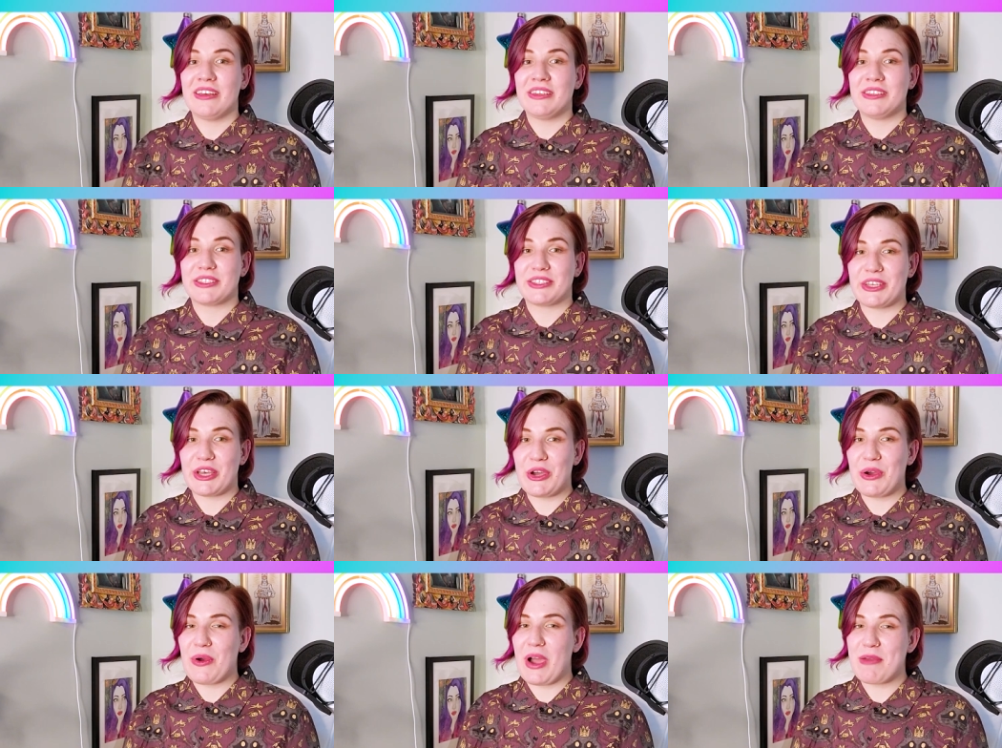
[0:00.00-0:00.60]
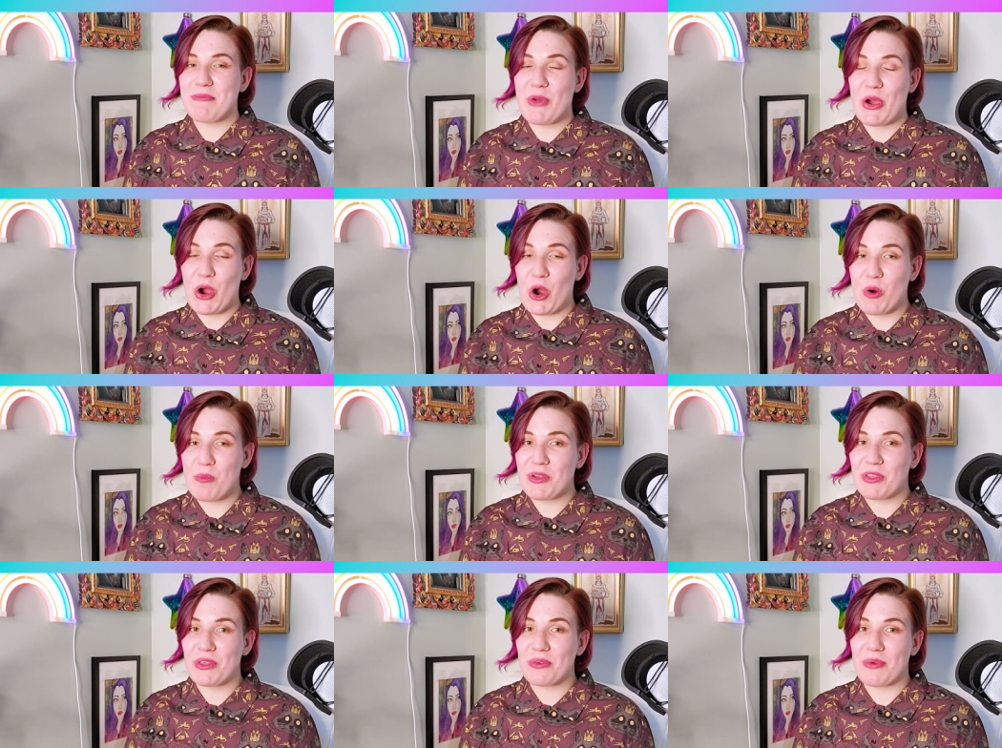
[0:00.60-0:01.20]
So I'm
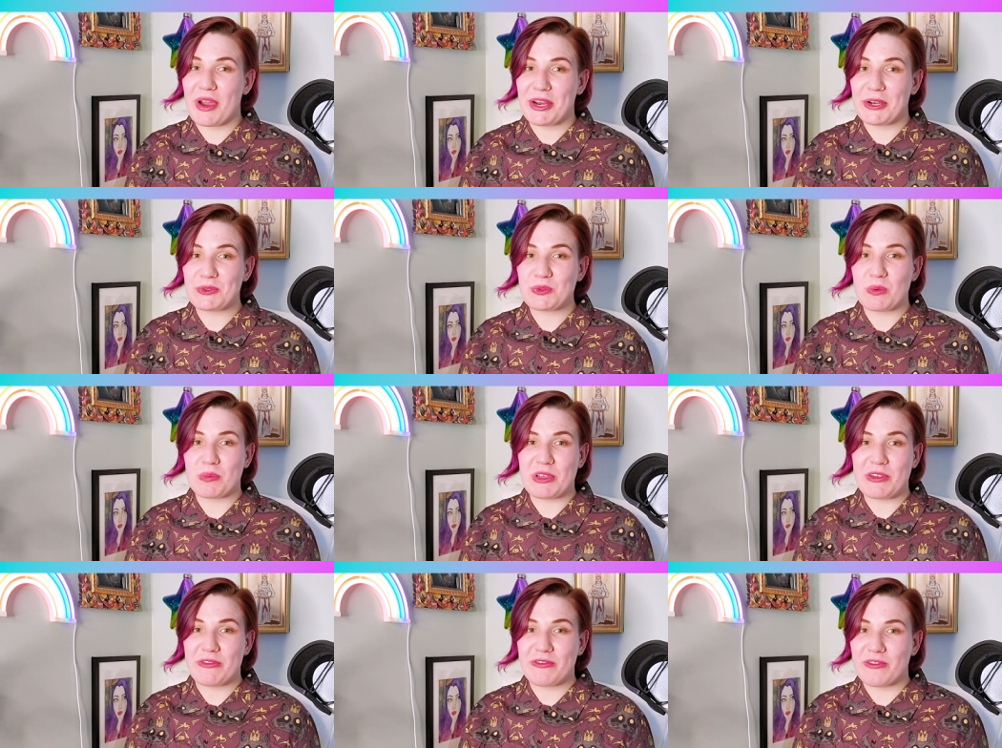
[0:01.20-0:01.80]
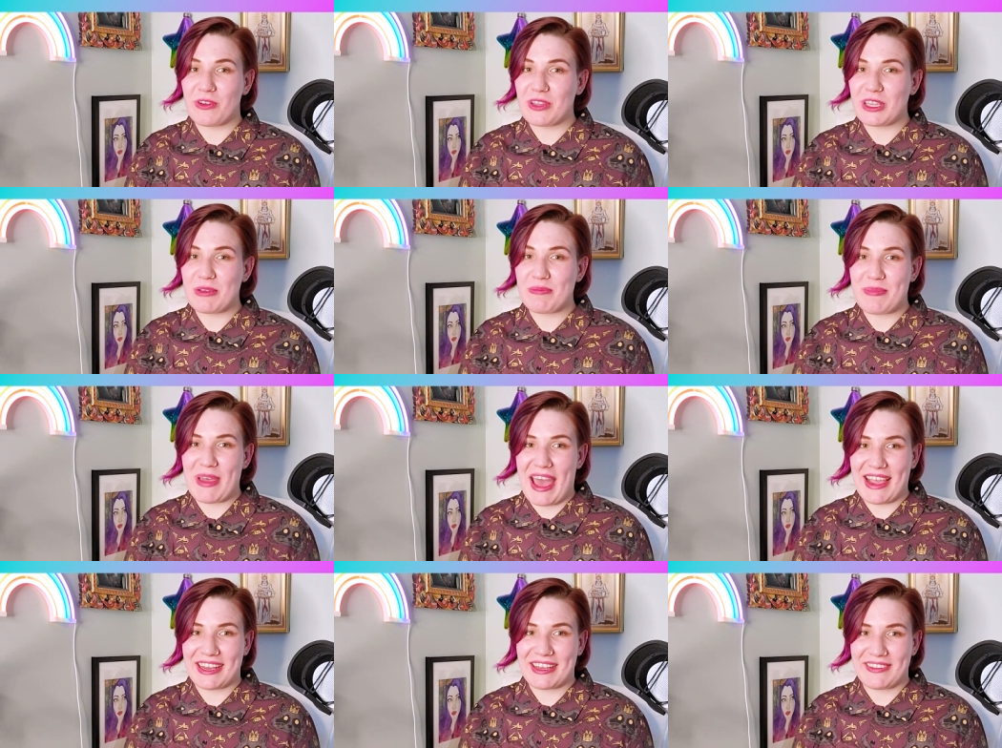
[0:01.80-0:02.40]
hoping the writers will be fully
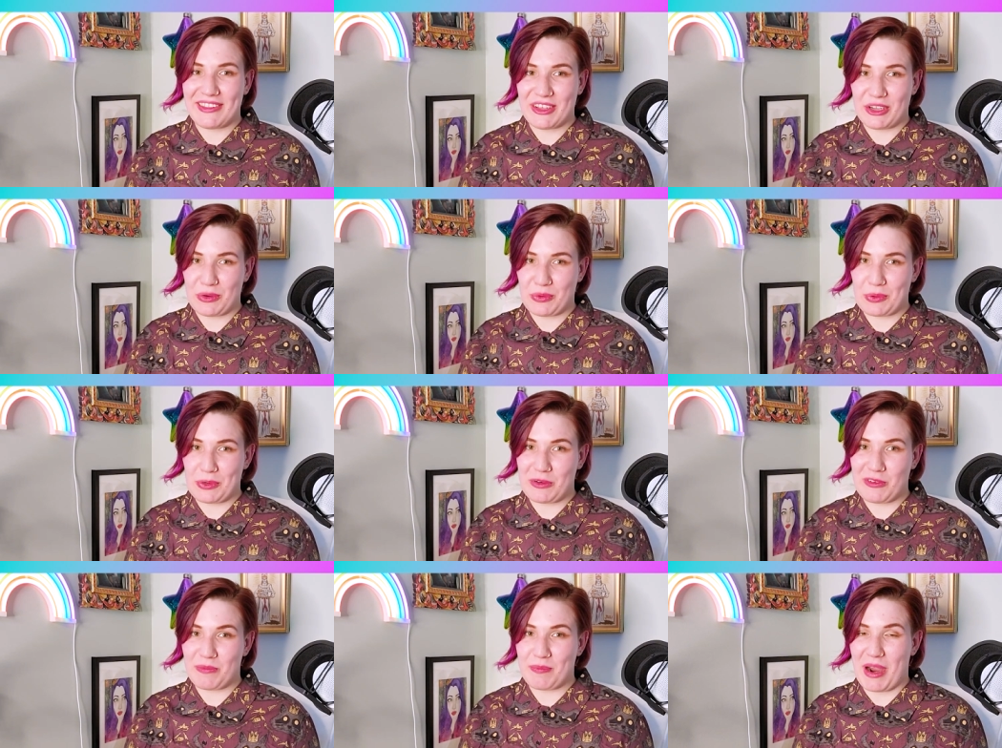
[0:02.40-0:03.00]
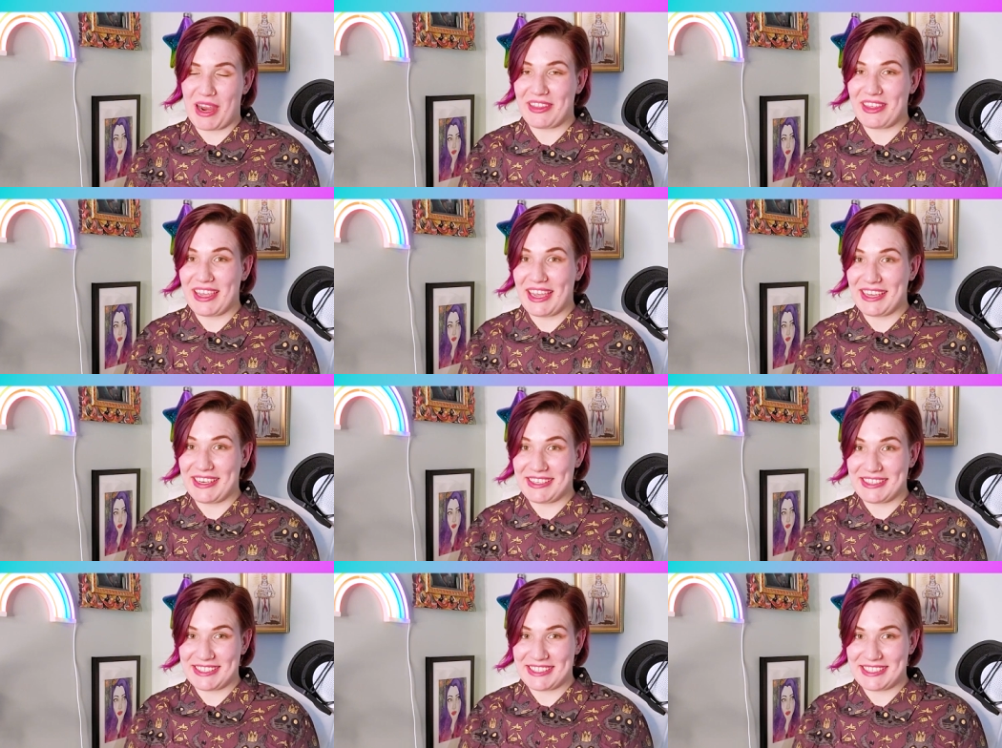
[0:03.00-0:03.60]
back in their groove by the
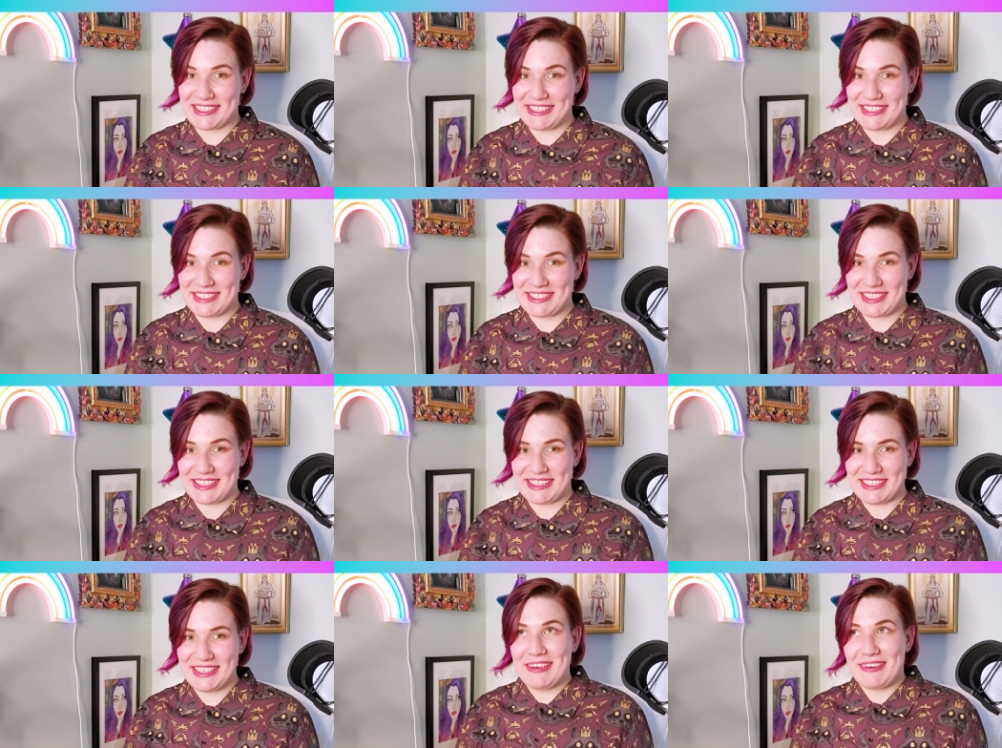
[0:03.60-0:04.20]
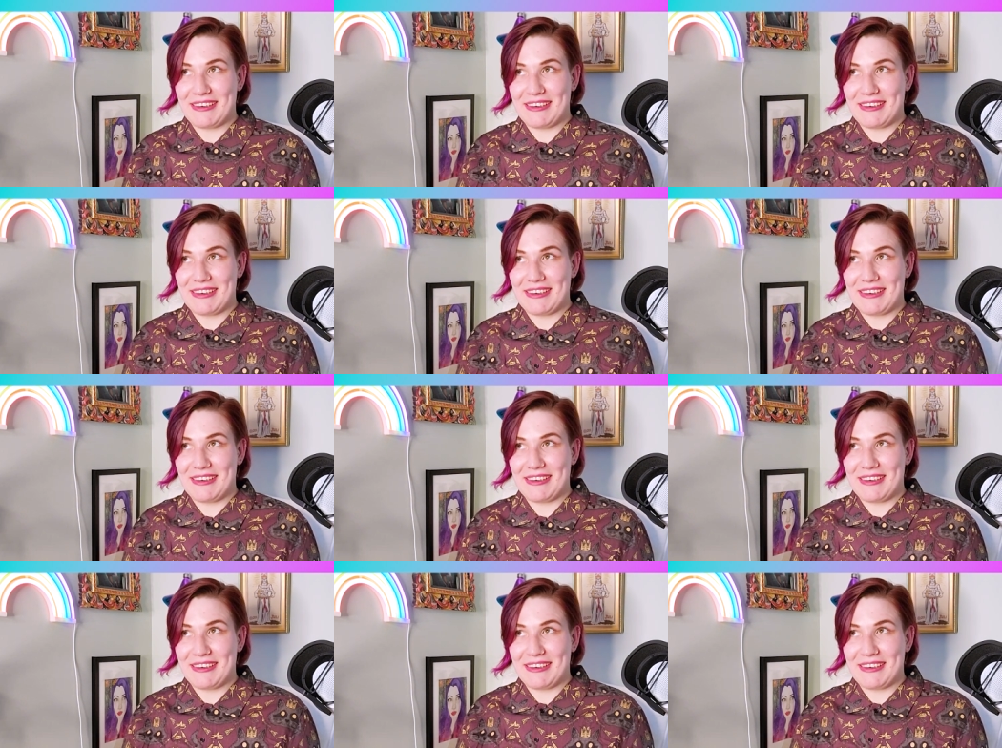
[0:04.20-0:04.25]
end of the season.